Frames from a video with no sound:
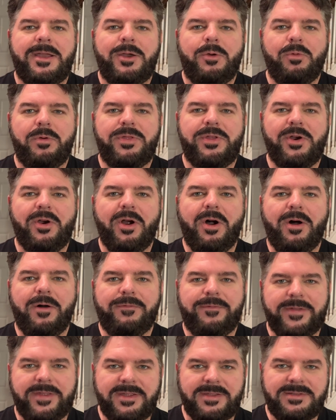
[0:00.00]
with their
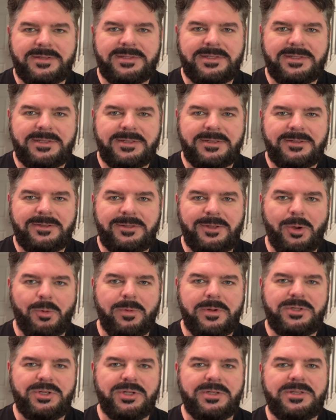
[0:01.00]
offense.
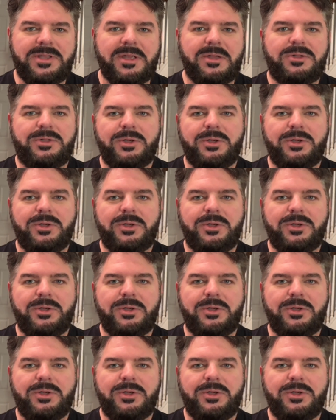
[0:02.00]
Which is a